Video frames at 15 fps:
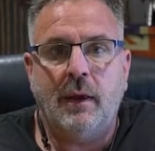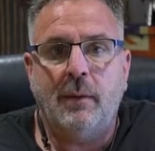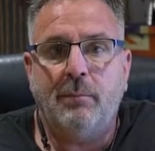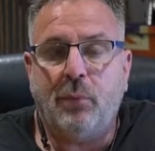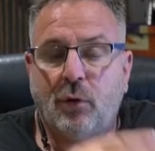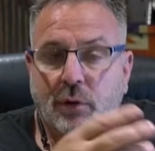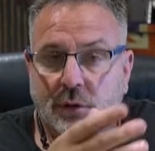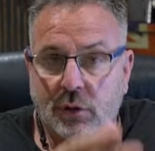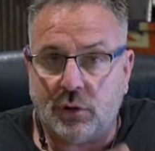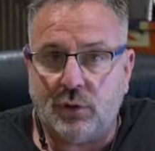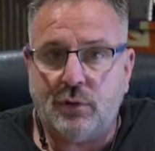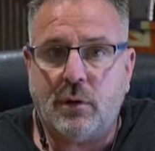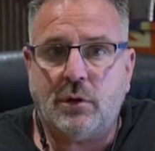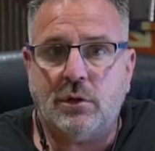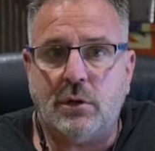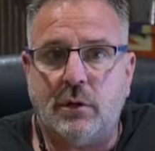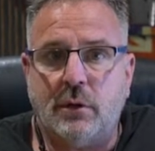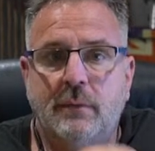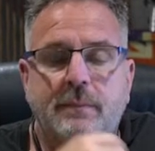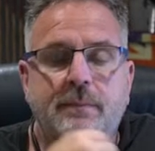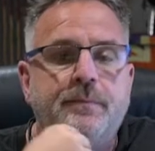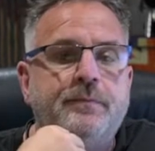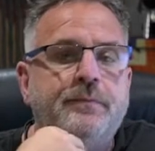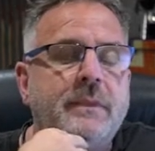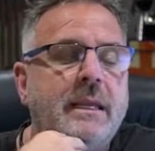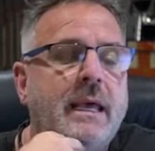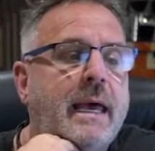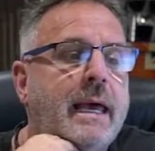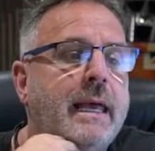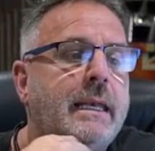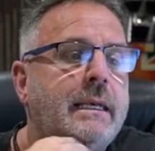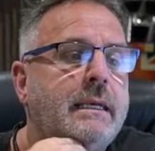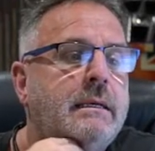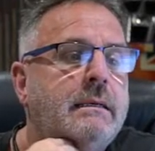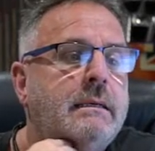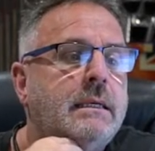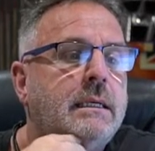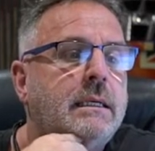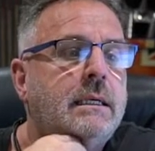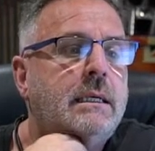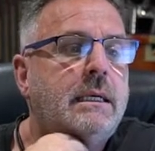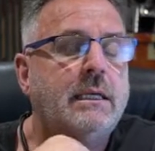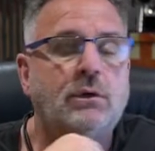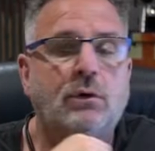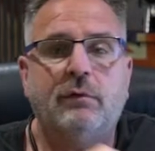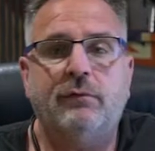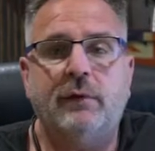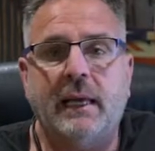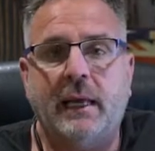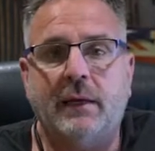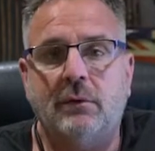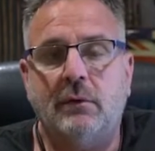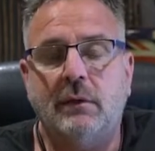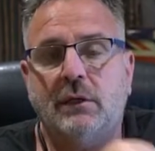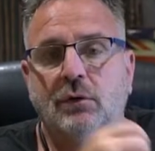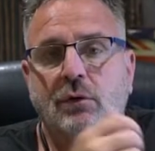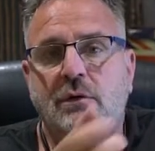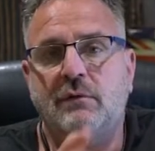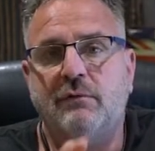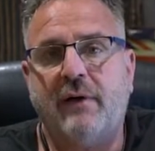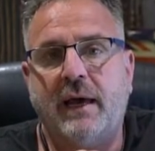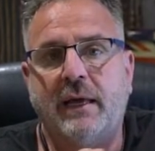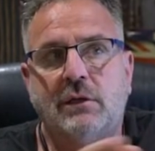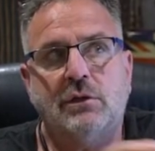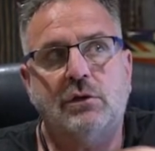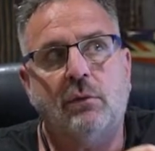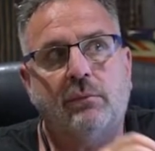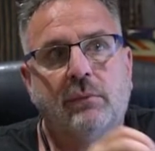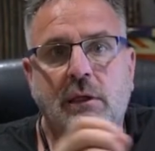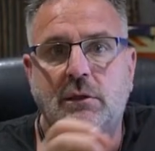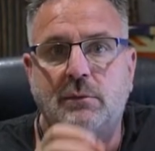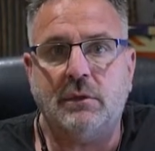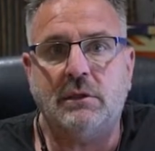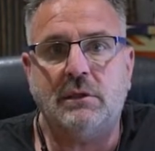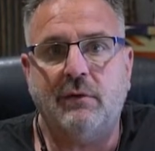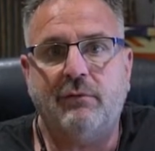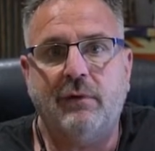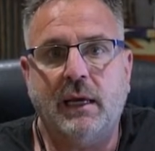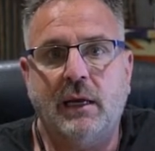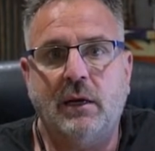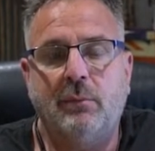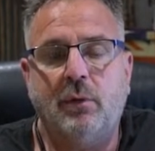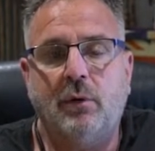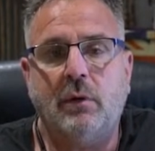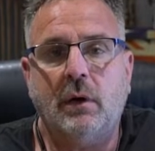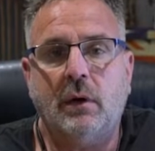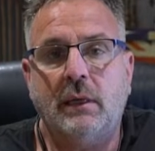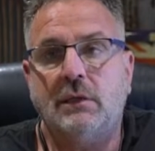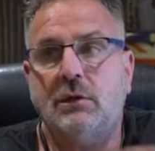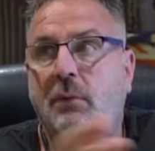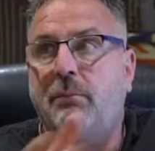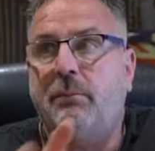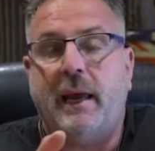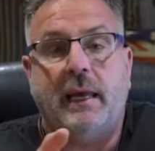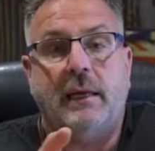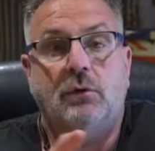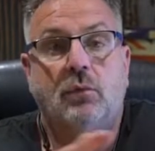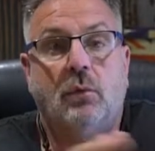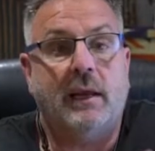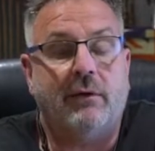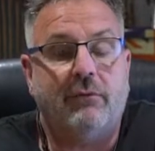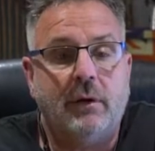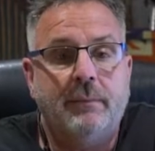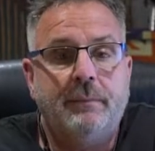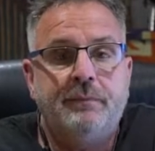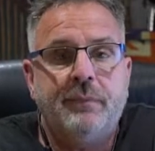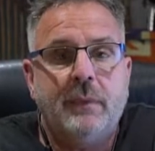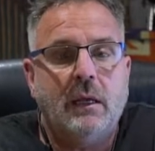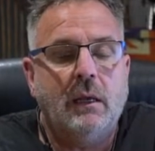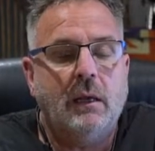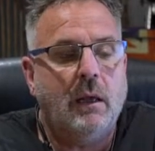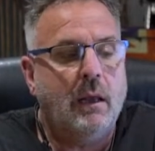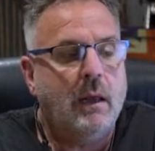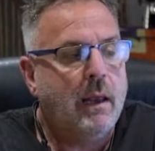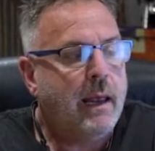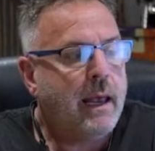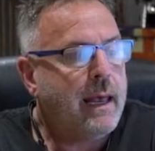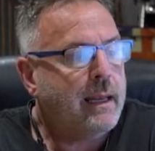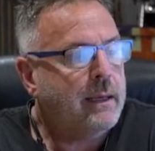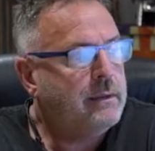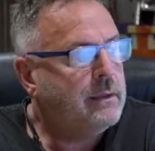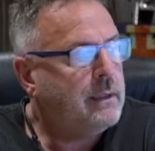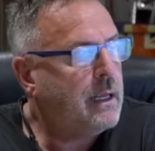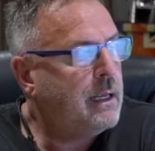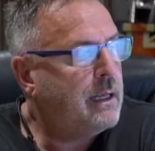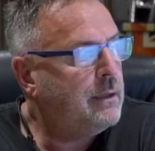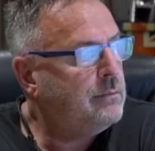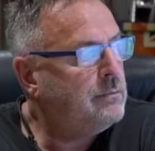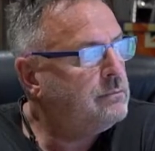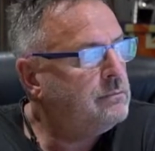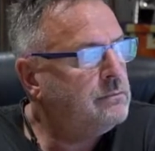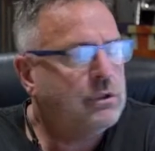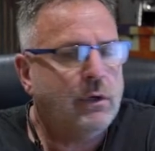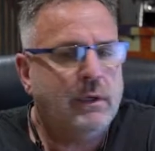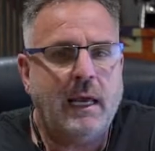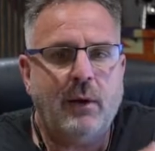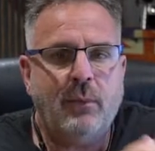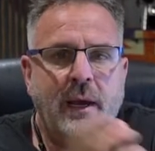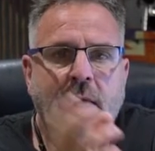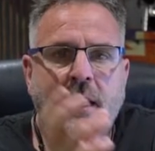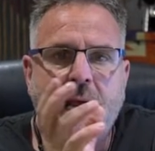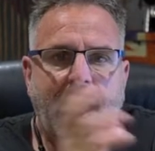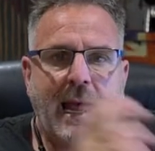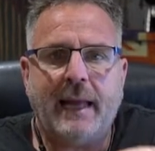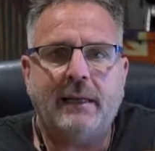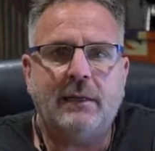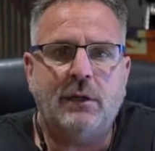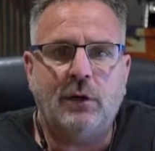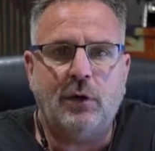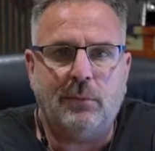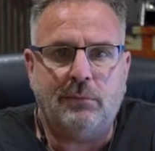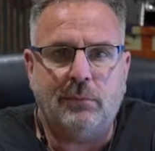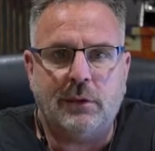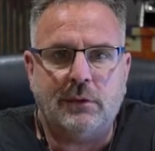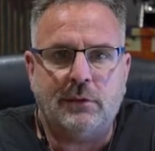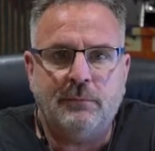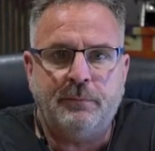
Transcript: books are structured, and it's good for the adult. It's good to find something specific in a book. It's on page whatever, and so yeah, we're going to add the numbers.